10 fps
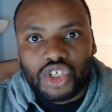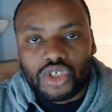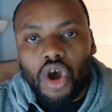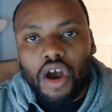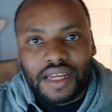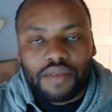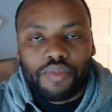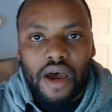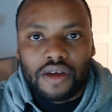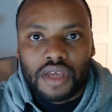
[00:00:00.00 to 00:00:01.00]
what you're
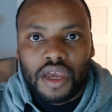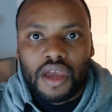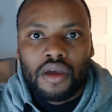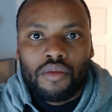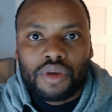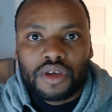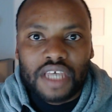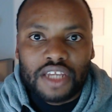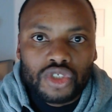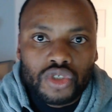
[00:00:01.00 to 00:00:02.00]
talking about,
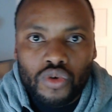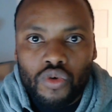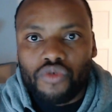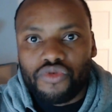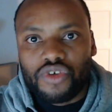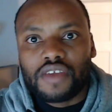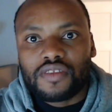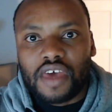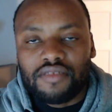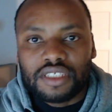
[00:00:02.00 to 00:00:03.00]
because I
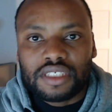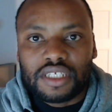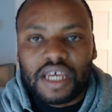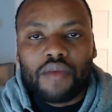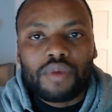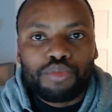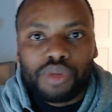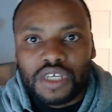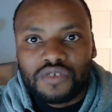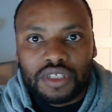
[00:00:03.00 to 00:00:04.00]
do think that there's a
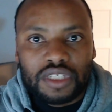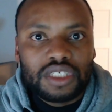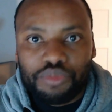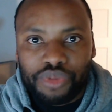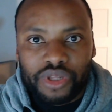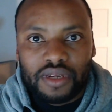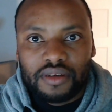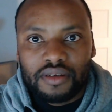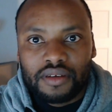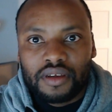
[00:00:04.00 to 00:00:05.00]
time and place for
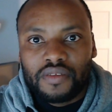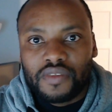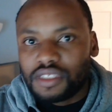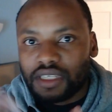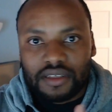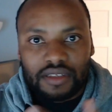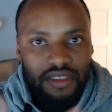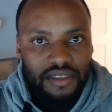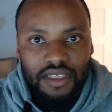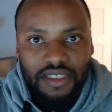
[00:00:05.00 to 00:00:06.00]
discipline.
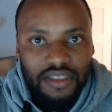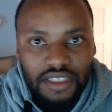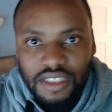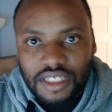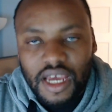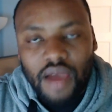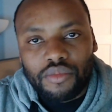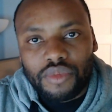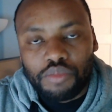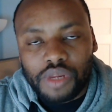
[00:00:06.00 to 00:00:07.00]
There's
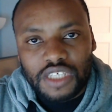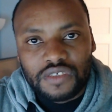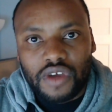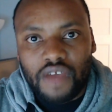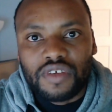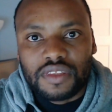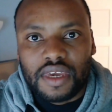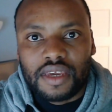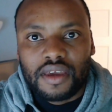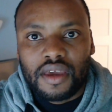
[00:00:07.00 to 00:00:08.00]
a time and place
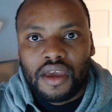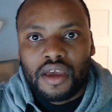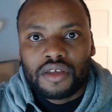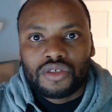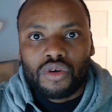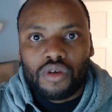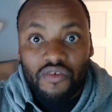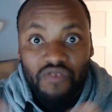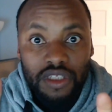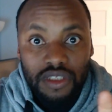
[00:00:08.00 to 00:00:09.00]
for everything.
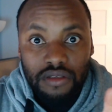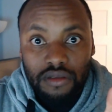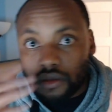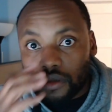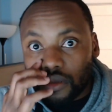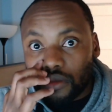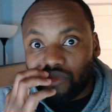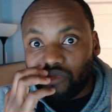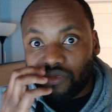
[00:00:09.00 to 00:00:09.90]
So if it's